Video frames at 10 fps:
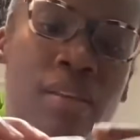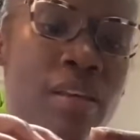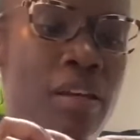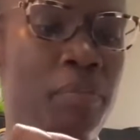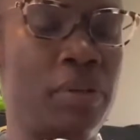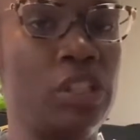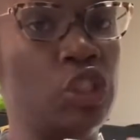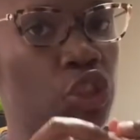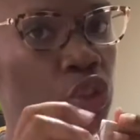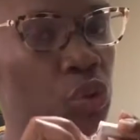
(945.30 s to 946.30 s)
I'm putting
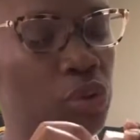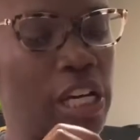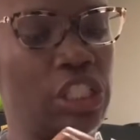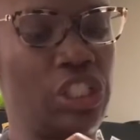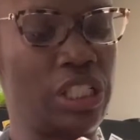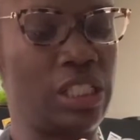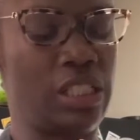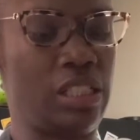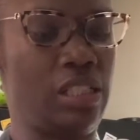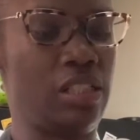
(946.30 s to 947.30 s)
2 not chickens
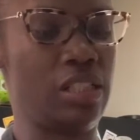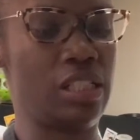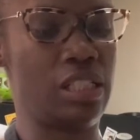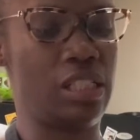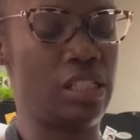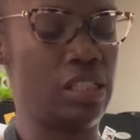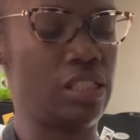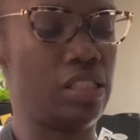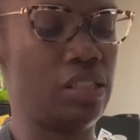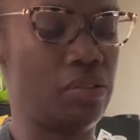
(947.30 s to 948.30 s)
in here
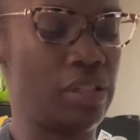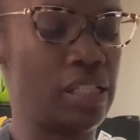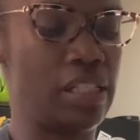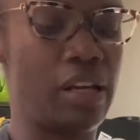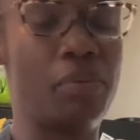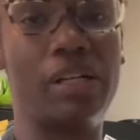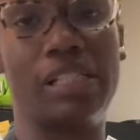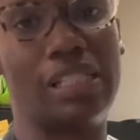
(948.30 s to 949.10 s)
because when I say I want it to